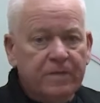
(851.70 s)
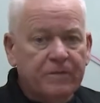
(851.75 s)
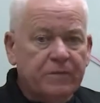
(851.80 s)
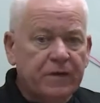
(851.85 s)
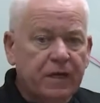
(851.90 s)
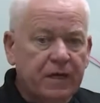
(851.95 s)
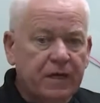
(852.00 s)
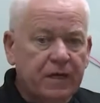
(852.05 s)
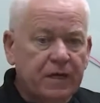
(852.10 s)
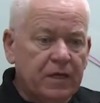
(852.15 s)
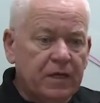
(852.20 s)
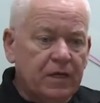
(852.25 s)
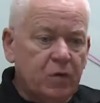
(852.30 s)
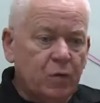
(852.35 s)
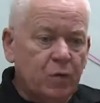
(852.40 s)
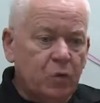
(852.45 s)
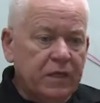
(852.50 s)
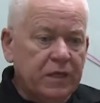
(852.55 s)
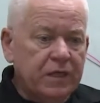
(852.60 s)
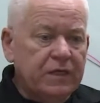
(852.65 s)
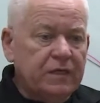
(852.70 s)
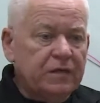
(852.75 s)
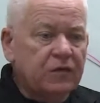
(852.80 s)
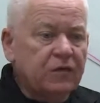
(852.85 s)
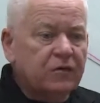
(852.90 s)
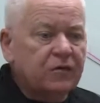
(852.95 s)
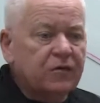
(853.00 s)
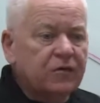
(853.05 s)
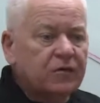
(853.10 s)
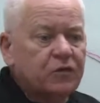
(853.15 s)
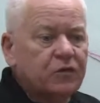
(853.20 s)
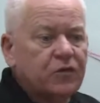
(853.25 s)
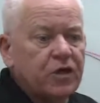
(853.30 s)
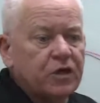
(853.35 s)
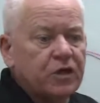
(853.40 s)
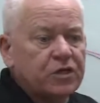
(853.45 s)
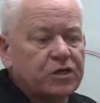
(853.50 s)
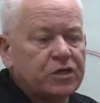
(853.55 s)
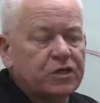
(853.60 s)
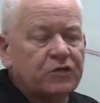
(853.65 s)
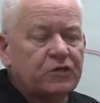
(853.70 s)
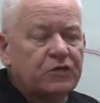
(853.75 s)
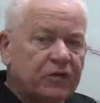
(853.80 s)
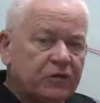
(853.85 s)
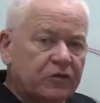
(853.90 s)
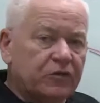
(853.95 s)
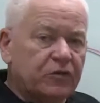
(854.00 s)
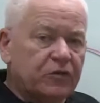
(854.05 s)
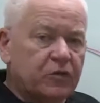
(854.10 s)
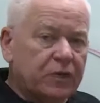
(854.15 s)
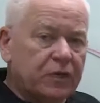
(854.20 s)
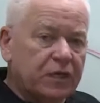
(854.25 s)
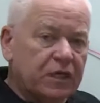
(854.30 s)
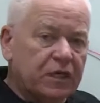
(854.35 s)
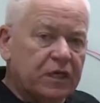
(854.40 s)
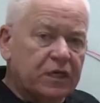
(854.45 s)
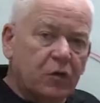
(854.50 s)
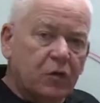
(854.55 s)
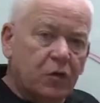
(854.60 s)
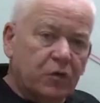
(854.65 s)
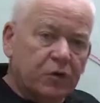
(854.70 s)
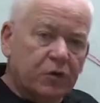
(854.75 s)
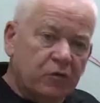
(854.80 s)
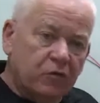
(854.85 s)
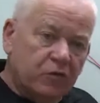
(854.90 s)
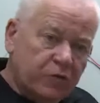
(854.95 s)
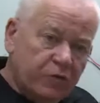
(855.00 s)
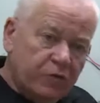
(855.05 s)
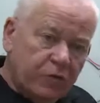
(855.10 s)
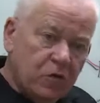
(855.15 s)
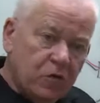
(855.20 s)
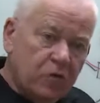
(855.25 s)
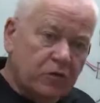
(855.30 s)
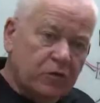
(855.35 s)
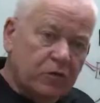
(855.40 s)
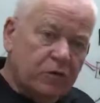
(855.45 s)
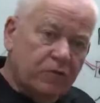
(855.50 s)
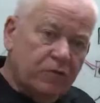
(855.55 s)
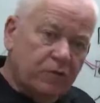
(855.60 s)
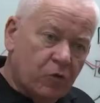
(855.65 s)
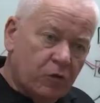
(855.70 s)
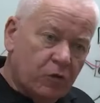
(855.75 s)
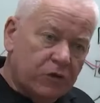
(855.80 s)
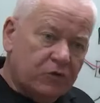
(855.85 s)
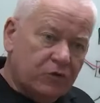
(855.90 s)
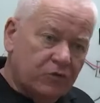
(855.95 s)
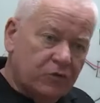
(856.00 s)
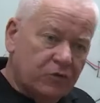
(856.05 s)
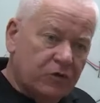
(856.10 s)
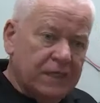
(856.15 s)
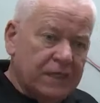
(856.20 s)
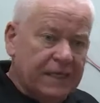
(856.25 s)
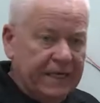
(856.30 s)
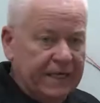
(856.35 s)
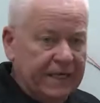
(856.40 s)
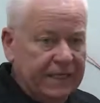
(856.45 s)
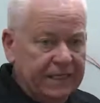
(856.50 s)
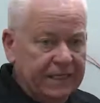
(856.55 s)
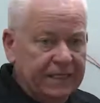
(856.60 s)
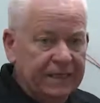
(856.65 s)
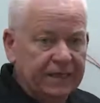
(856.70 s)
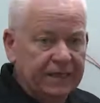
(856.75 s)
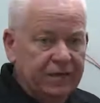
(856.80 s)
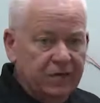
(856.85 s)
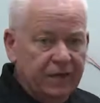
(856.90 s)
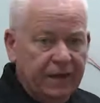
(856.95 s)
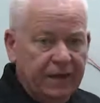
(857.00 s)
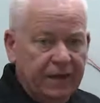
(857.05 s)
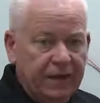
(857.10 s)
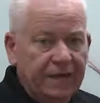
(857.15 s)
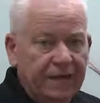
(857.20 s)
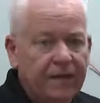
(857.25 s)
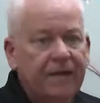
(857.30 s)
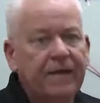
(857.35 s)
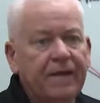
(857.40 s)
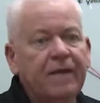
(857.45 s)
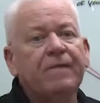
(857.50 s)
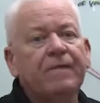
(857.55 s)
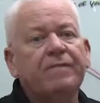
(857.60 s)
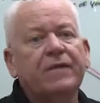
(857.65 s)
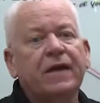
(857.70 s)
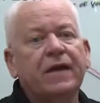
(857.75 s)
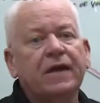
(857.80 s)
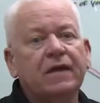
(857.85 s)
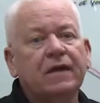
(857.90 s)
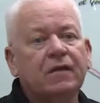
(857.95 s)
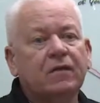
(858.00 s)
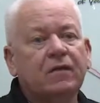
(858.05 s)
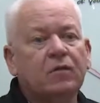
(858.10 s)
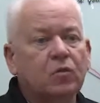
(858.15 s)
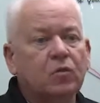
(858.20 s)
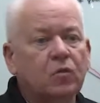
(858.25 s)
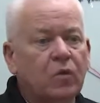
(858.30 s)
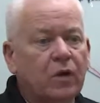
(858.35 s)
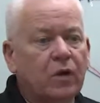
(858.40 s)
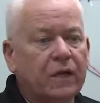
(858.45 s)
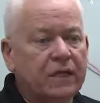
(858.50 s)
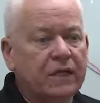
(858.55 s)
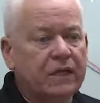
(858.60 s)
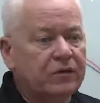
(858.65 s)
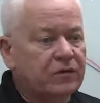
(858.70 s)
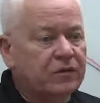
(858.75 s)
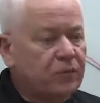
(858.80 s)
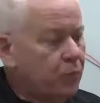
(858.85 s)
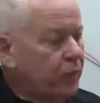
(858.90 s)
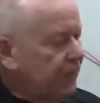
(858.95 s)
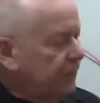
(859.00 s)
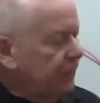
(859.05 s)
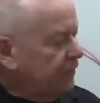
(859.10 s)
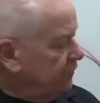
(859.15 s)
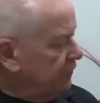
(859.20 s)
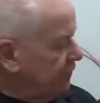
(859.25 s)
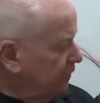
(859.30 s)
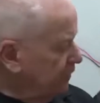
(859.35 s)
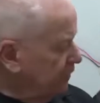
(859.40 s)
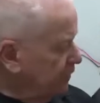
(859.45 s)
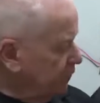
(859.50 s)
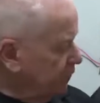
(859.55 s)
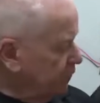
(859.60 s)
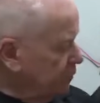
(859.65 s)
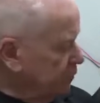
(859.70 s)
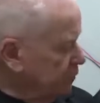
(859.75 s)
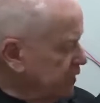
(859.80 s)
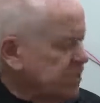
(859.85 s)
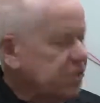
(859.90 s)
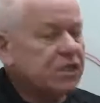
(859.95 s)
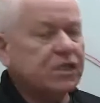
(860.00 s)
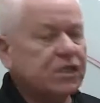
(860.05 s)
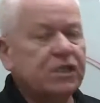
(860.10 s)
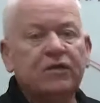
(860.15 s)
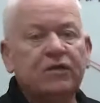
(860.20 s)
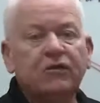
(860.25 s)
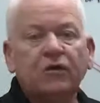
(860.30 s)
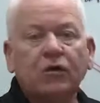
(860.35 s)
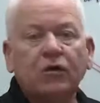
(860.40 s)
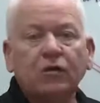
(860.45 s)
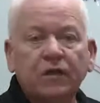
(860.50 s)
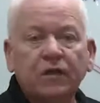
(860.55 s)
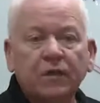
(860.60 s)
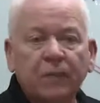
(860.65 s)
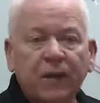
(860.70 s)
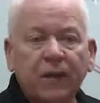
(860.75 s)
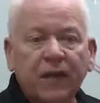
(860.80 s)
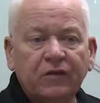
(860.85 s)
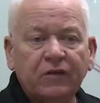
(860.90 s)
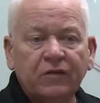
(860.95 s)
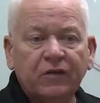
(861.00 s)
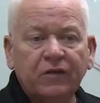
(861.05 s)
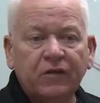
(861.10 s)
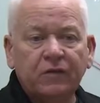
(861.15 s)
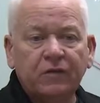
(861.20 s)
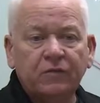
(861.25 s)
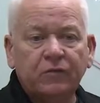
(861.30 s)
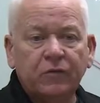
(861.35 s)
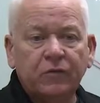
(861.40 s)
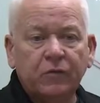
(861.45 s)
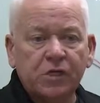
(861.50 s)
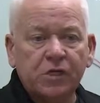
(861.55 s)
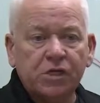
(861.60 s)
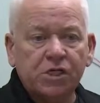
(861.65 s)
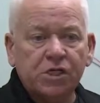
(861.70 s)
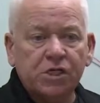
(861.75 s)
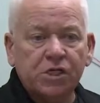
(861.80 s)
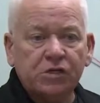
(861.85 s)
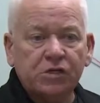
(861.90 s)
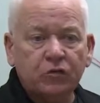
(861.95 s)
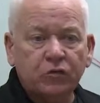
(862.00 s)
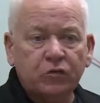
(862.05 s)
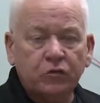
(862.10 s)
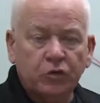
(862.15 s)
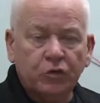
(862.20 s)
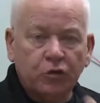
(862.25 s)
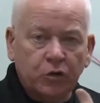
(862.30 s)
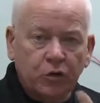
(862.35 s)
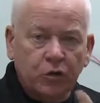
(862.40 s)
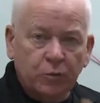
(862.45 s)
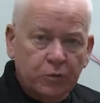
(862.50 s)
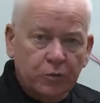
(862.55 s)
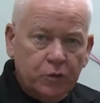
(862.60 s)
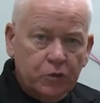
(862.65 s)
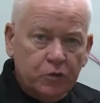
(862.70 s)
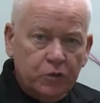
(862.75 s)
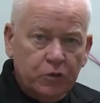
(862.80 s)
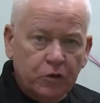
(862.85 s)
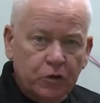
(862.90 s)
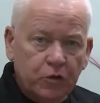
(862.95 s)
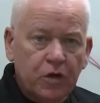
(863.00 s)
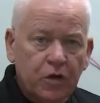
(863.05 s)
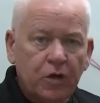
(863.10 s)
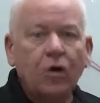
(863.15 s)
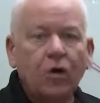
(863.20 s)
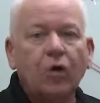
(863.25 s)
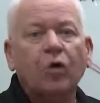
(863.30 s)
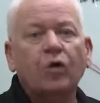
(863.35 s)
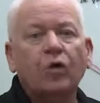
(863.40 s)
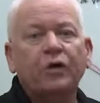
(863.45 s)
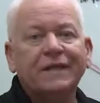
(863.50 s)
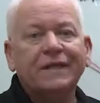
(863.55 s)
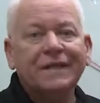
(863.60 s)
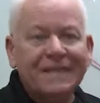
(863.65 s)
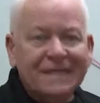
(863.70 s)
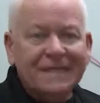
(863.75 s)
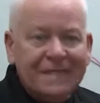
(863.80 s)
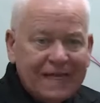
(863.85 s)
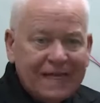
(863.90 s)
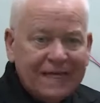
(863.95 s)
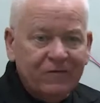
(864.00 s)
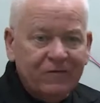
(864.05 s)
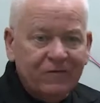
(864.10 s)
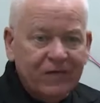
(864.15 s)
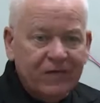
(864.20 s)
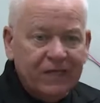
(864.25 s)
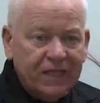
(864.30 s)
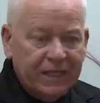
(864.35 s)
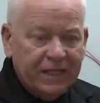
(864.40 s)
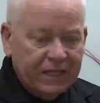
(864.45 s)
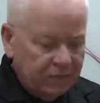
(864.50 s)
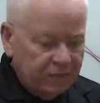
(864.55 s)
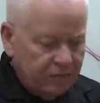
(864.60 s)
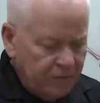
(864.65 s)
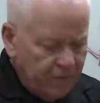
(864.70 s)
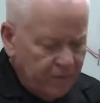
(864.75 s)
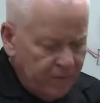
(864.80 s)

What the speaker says: that when it does its functions, it's doing it on the phone, the voice VLAN, okay? And when it's passing information, it's only passing information to your computer on the data VLAN.